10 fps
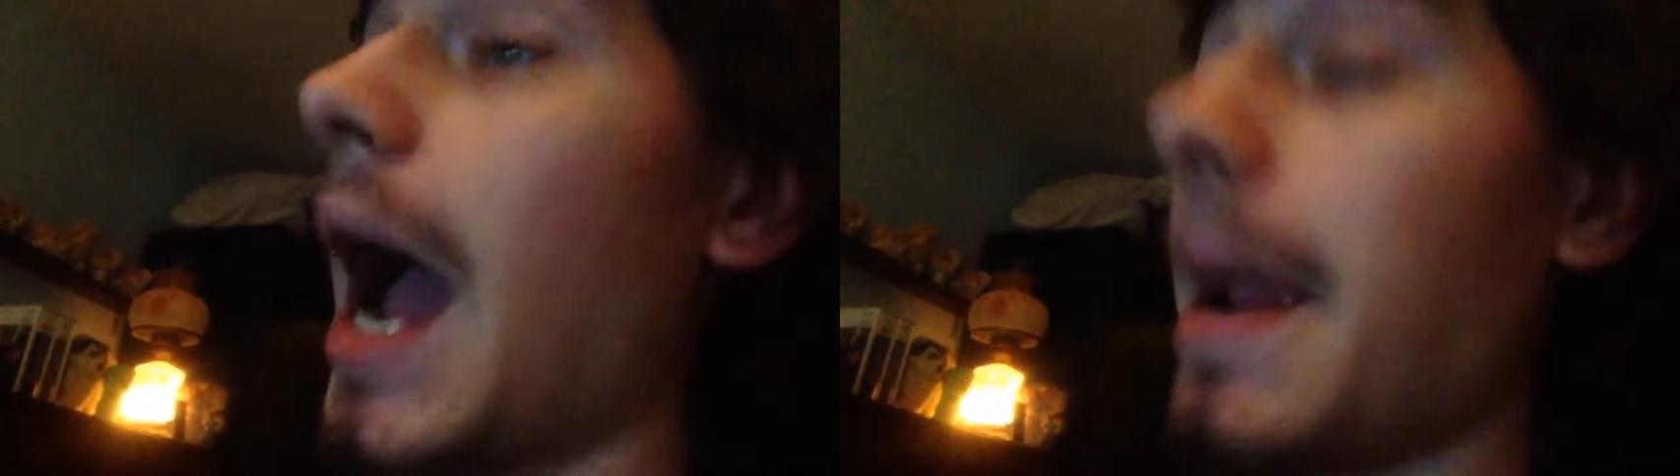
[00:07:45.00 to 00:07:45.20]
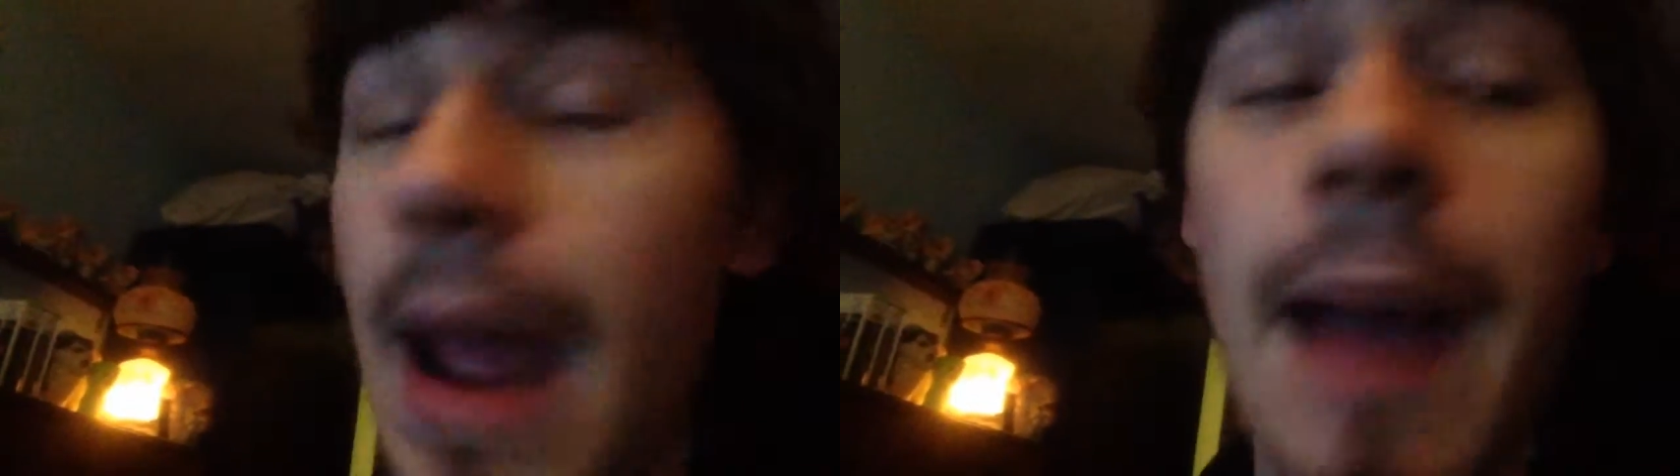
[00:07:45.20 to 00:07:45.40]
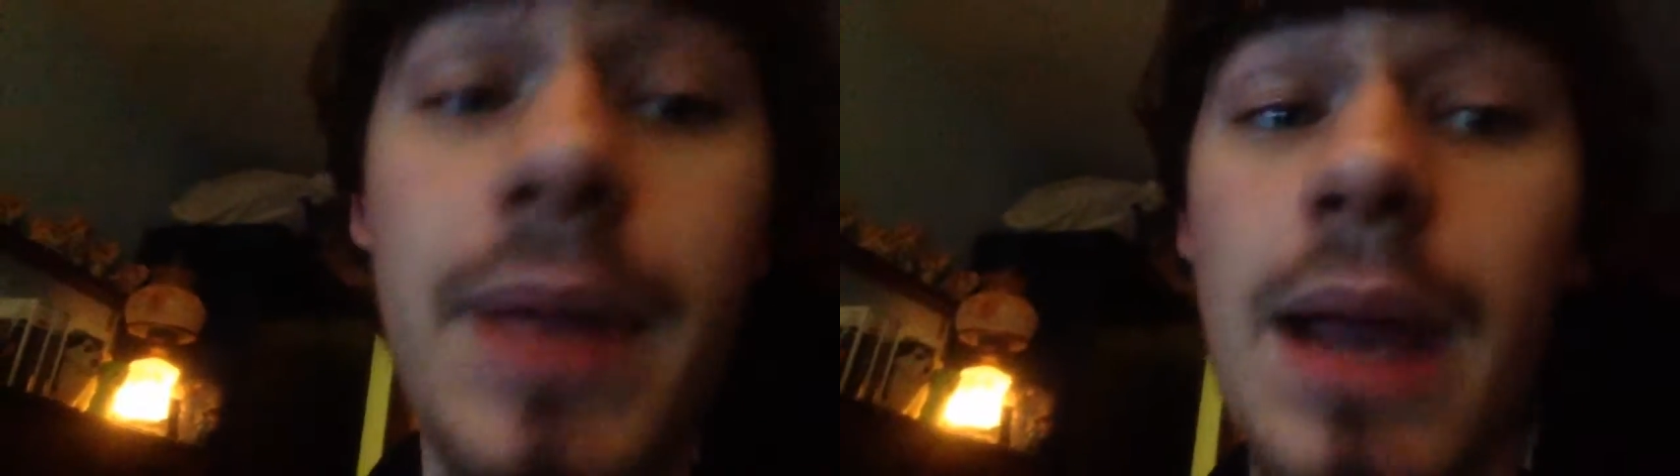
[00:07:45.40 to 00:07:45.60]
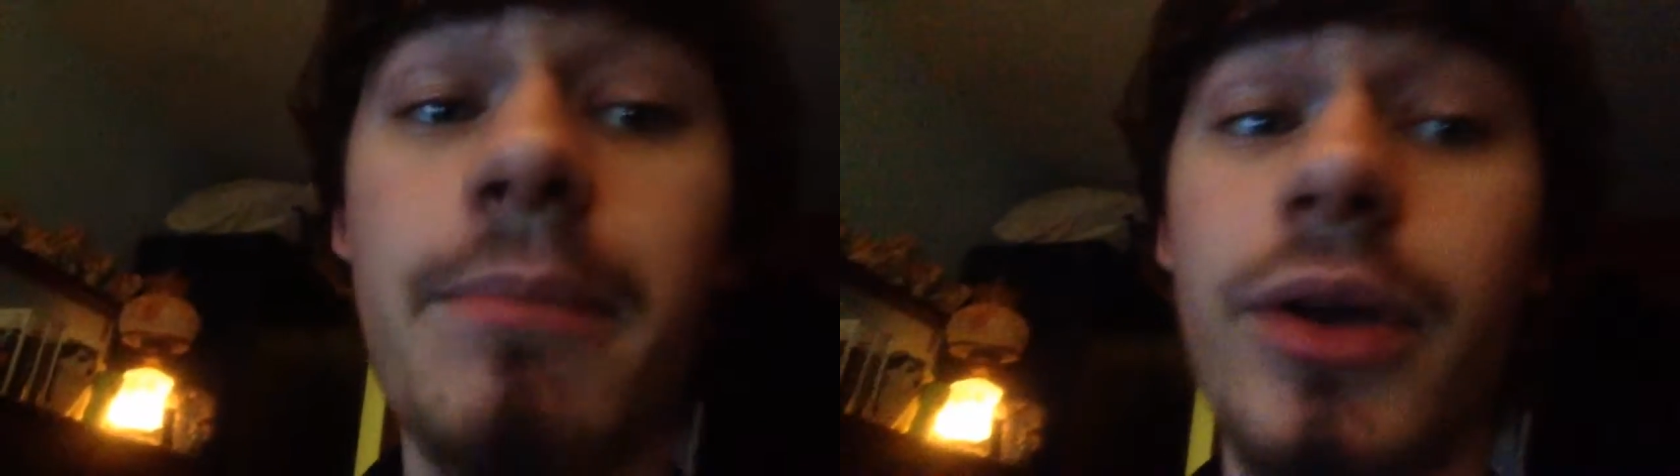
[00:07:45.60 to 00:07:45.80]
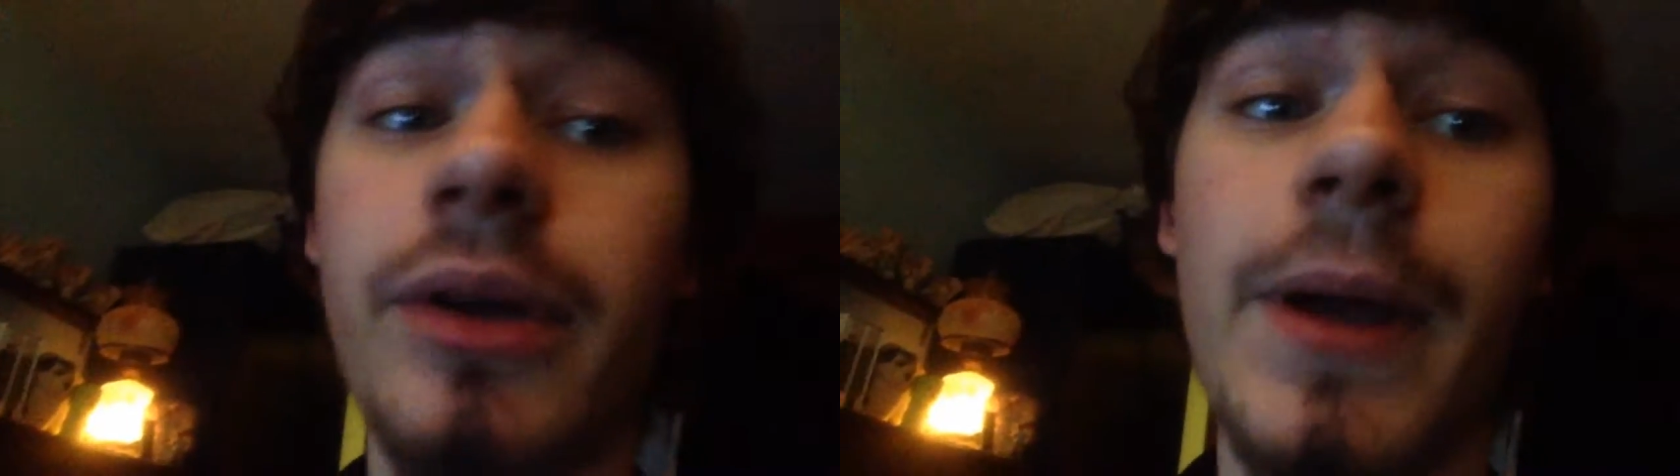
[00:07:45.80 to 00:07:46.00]
I'm happy
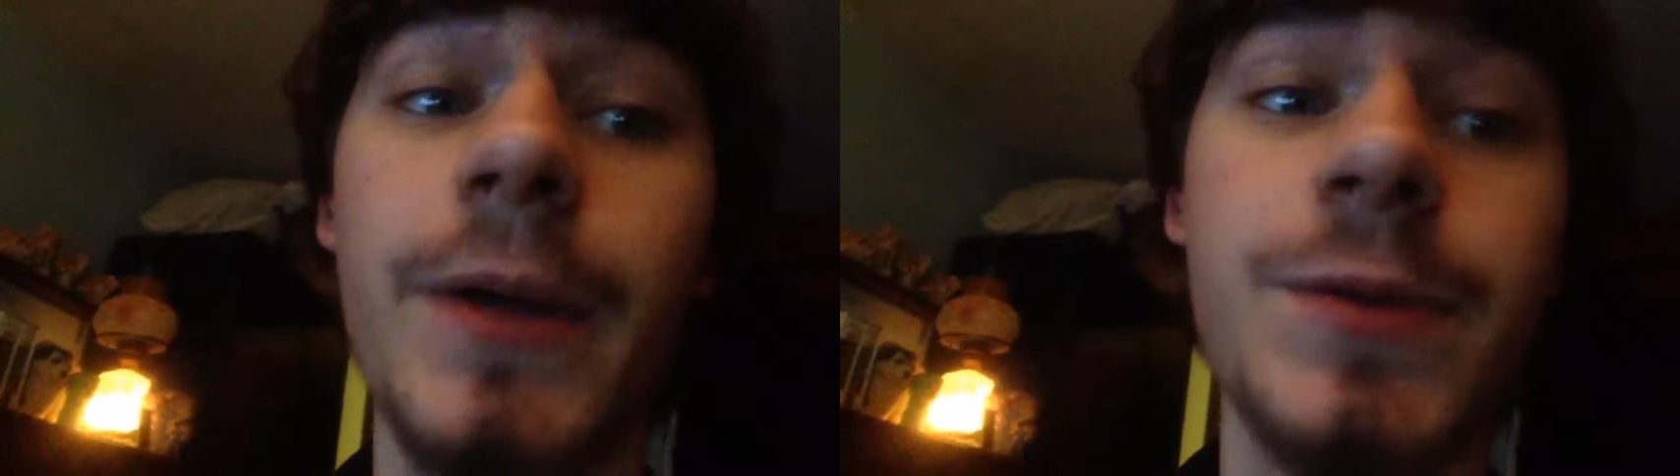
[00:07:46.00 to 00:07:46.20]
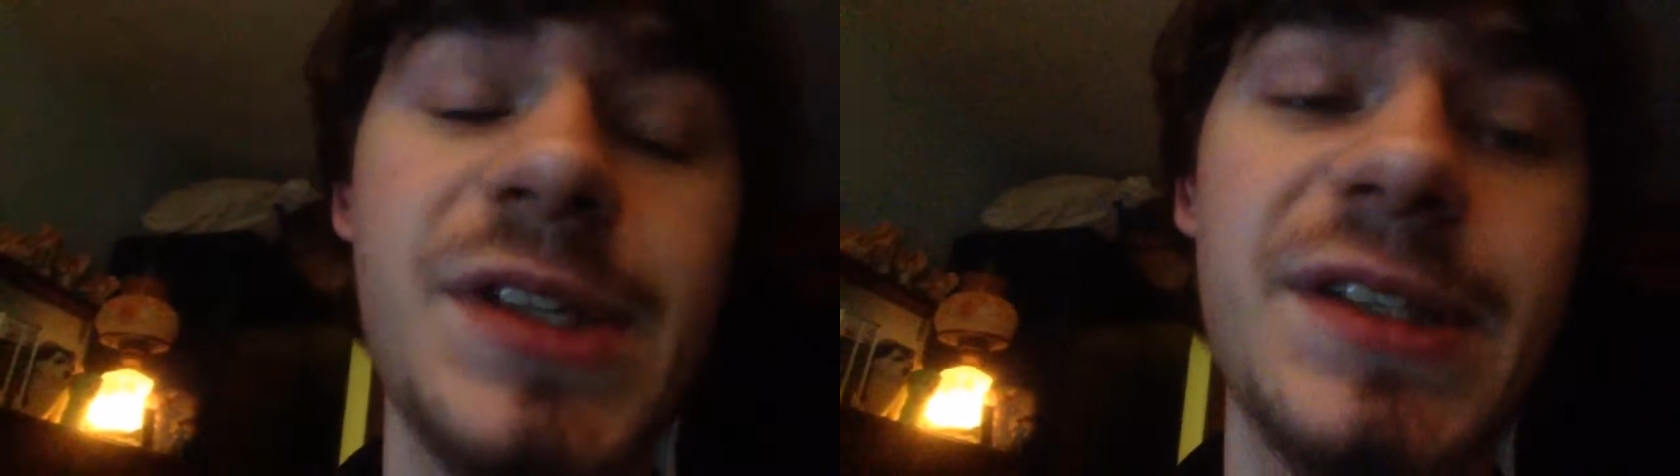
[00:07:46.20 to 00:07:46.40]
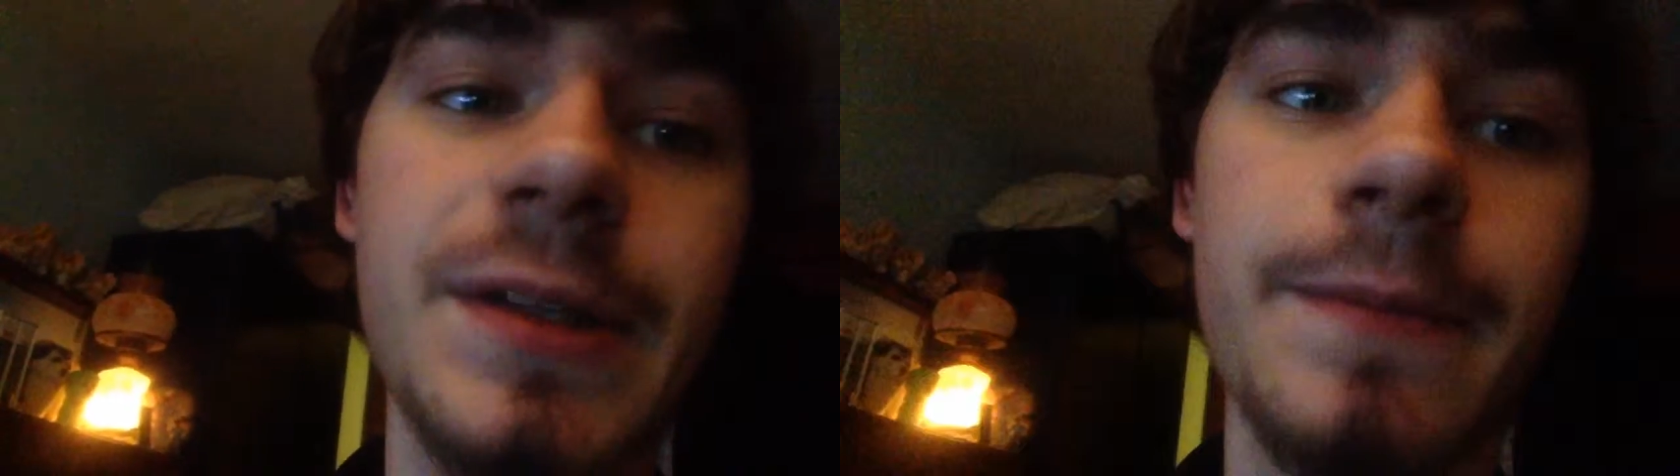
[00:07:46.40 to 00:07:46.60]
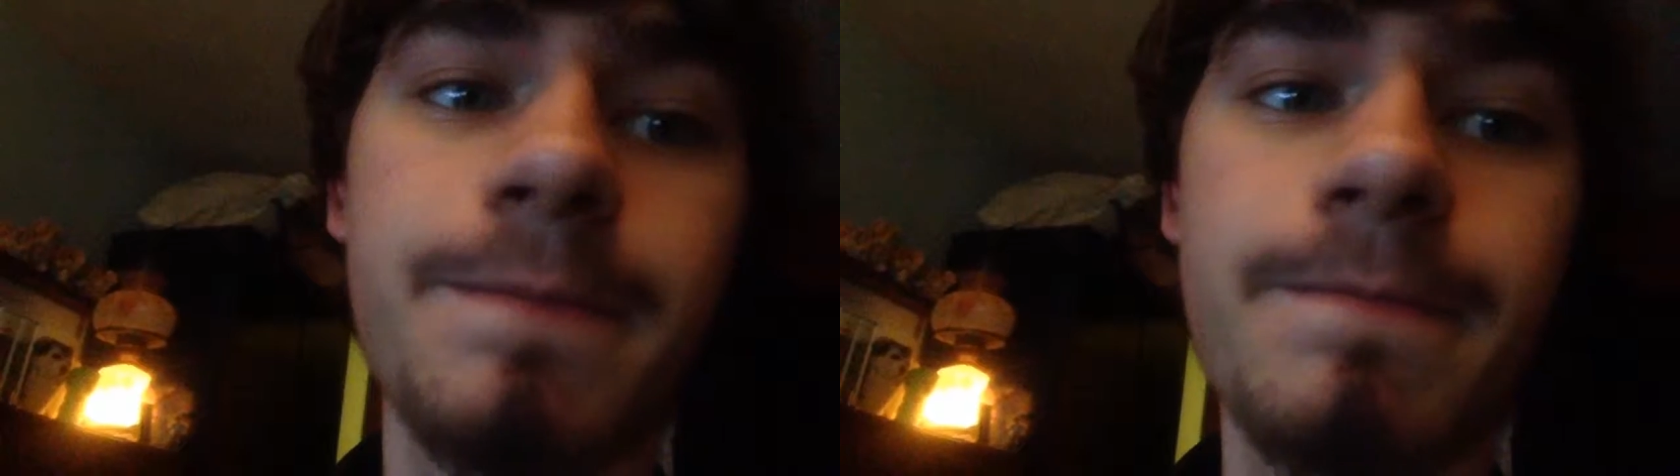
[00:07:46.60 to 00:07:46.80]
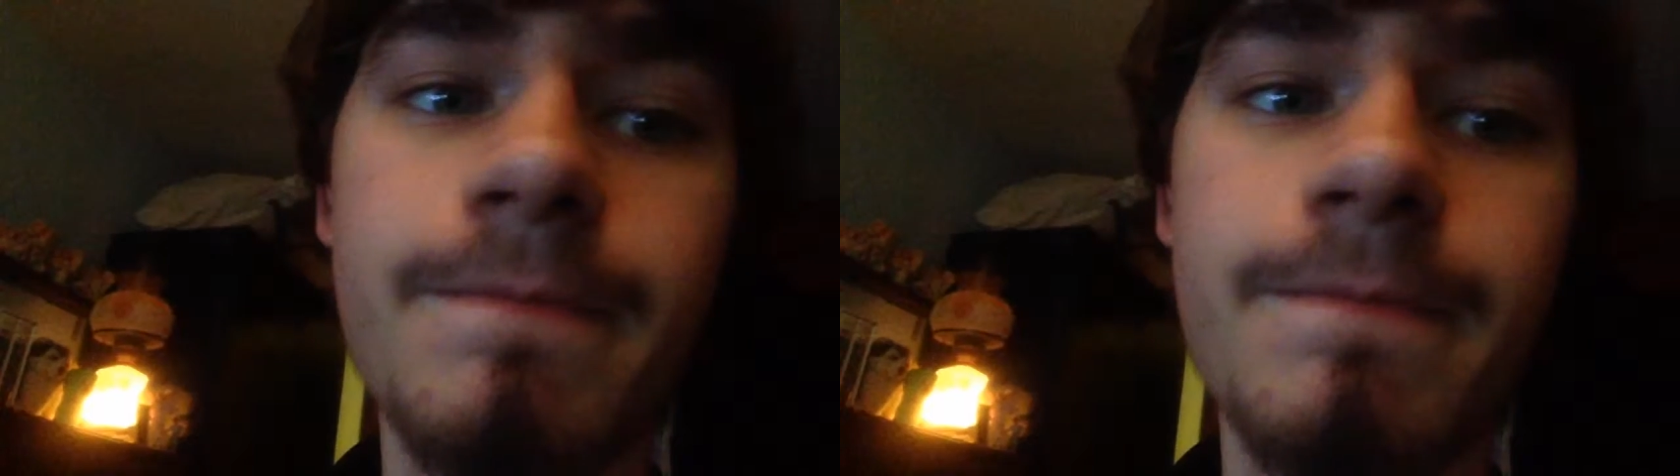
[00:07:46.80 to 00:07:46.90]
I'm building my own system.